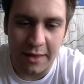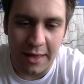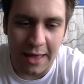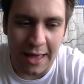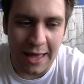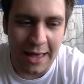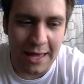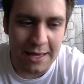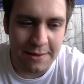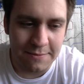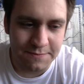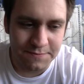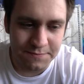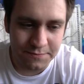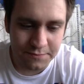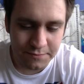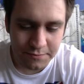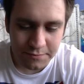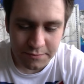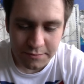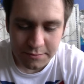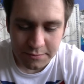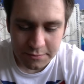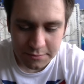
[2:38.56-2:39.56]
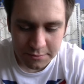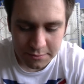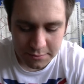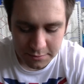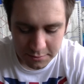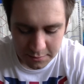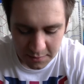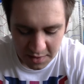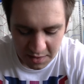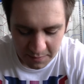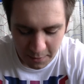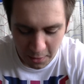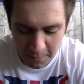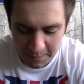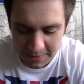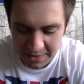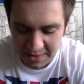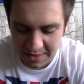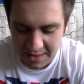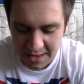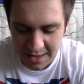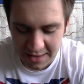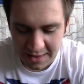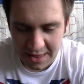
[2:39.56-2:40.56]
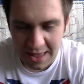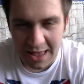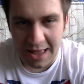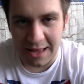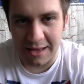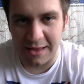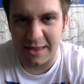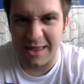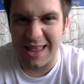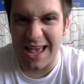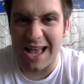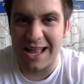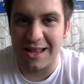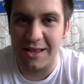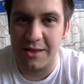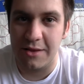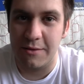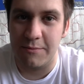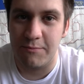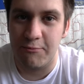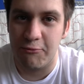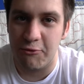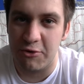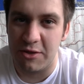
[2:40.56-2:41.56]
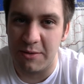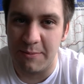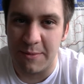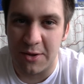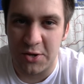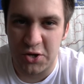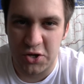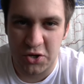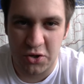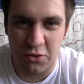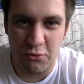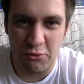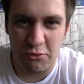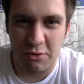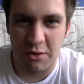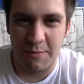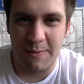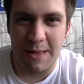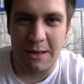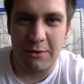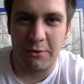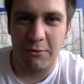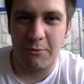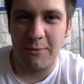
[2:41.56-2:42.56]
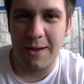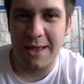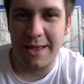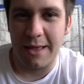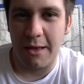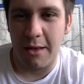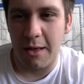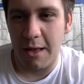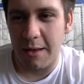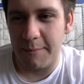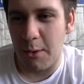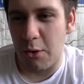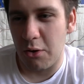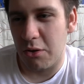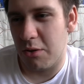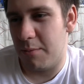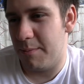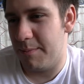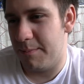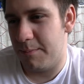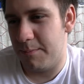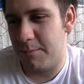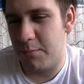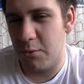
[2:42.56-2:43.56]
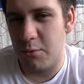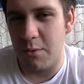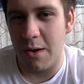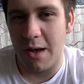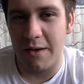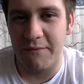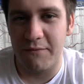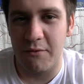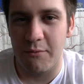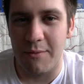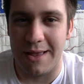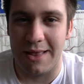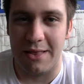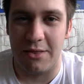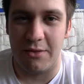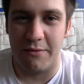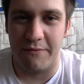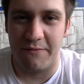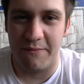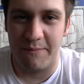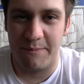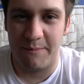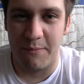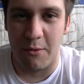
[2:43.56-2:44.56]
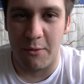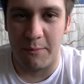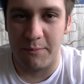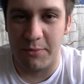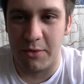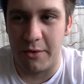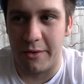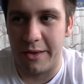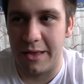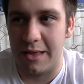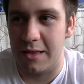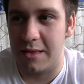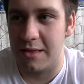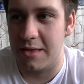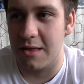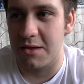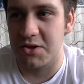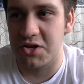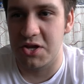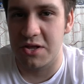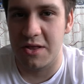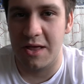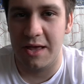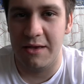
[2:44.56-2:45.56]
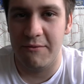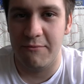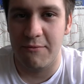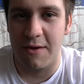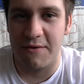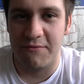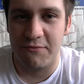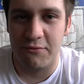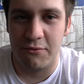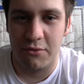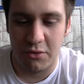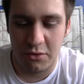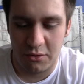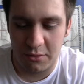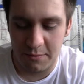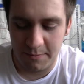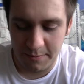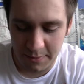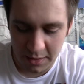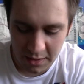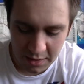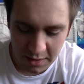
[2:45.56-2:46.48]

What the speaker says: Bob is dead, and Dan pretty much talks about the way, possible other ways of Bob dying, such as a reference to